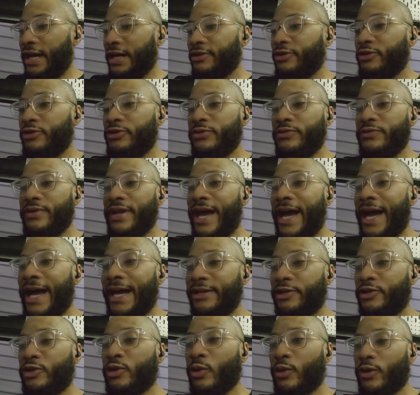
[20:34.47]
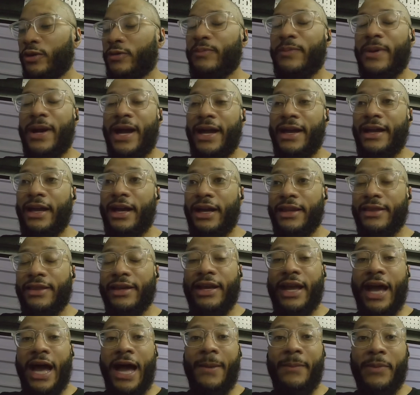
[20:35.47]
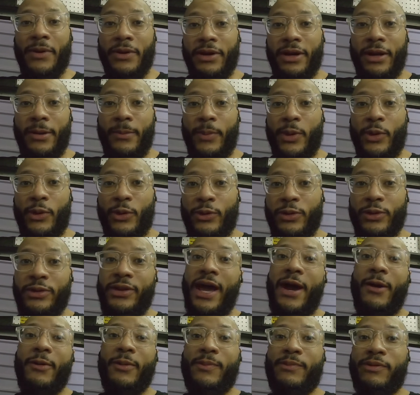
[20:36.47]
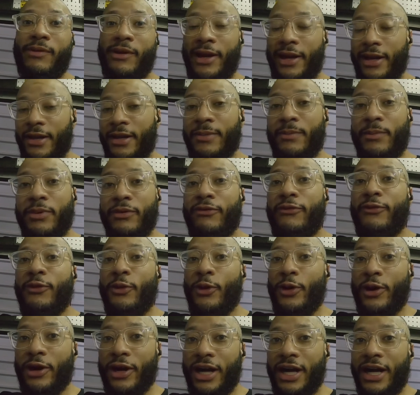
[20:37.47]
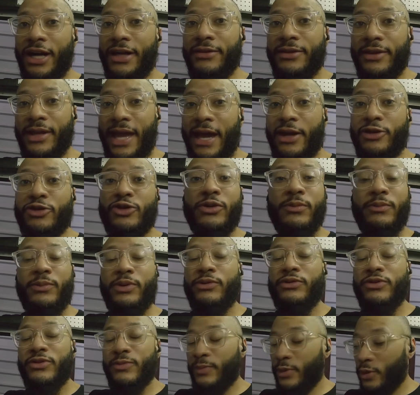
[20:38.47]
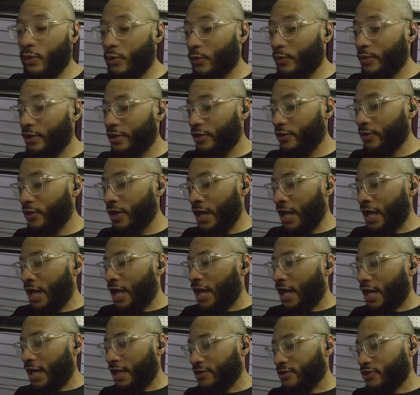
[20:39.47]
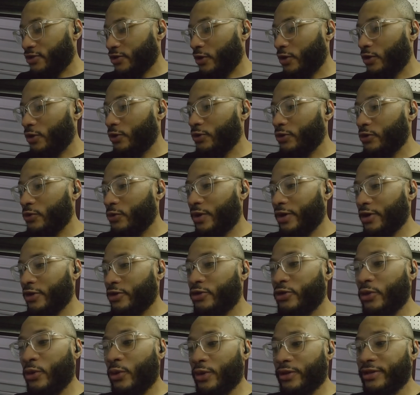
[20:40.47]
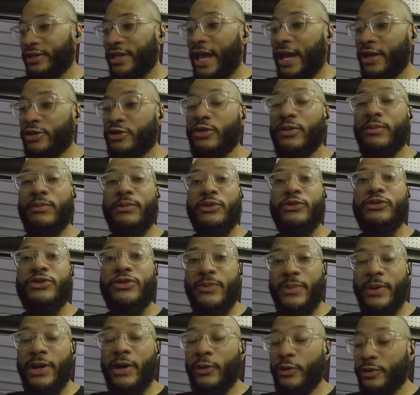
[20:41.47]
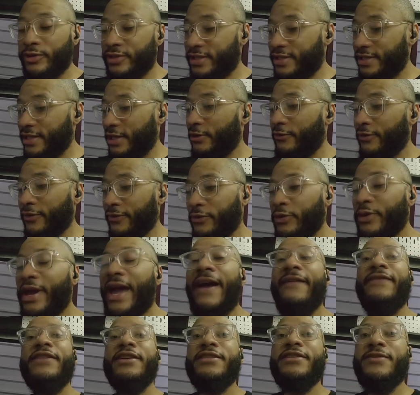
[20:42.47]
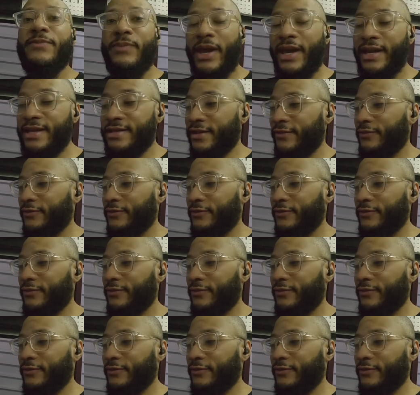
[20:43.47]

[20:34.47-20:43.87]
Do not torque by the copper nipple. That will break before the actual boost bolt will. So you want to torque the actual boost bolt itself if you have the space.